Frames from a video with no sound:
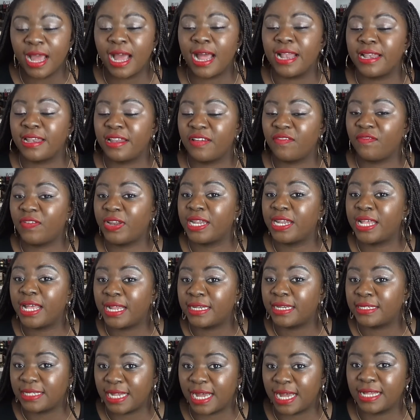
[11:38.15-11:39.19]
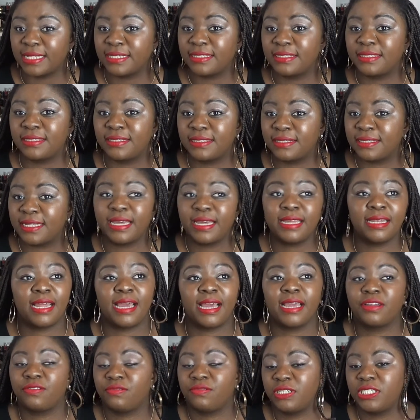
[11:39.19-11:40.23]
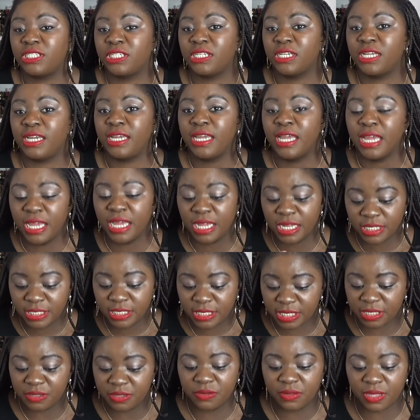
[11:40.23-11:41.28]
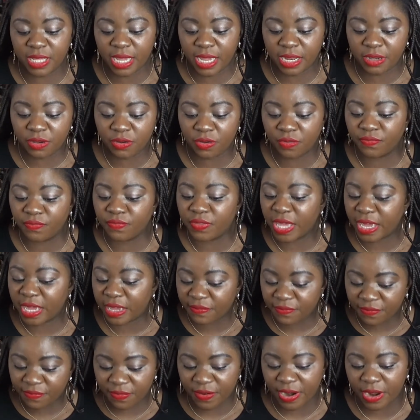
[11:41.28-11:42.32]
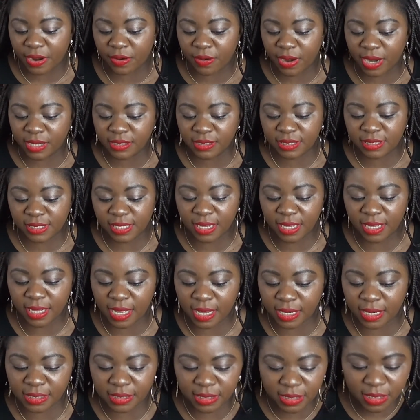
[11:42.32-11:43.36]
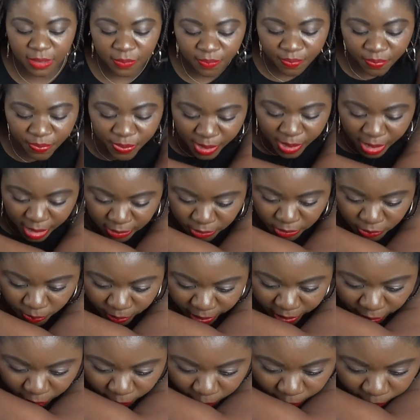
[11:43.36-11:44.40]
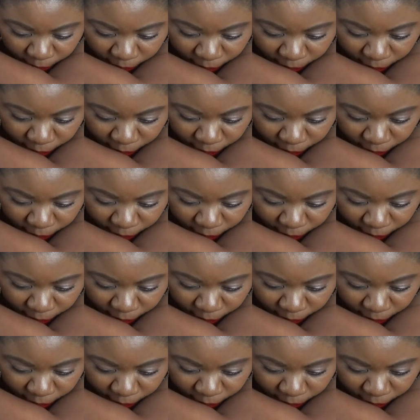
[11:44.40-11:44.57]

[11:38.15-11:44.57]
and the vanilla does stay like richly till the end of the fragrance. And as well,